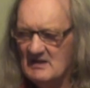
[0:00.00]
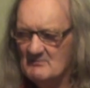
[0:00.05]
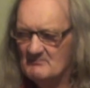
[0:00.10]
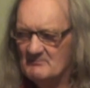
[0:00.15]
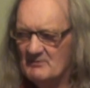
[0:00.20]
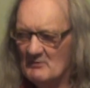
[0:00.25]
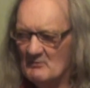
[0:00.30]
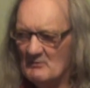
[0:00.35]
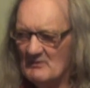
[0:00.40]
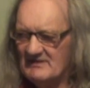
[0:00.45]

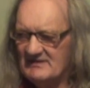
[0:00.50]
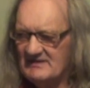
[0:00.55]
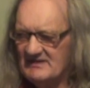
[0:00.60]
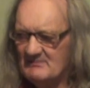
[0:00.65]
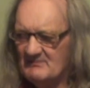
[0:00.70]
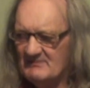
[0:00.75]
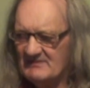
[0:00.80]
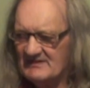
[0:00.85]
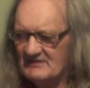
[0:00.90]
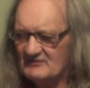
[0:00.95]
But when he
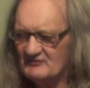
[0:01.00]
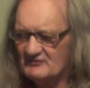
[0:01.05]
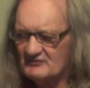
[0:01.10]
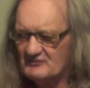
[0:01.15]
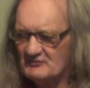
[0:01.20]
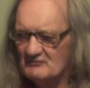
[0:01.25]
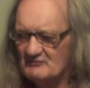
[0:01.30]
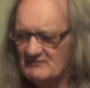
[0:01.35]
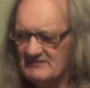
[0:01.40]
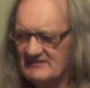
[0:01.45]
begins to
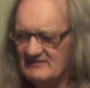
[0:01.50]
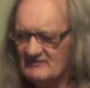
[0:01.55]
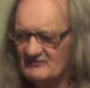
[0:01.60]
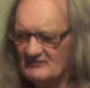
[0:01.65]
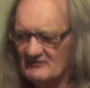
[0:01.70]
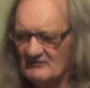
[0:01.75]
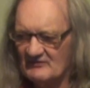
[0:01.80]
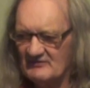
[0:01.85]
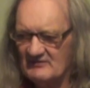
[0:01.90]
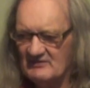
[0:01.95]

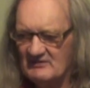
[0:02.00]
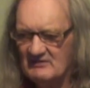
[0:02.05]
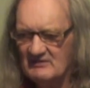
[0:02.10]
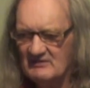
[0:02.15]
reason,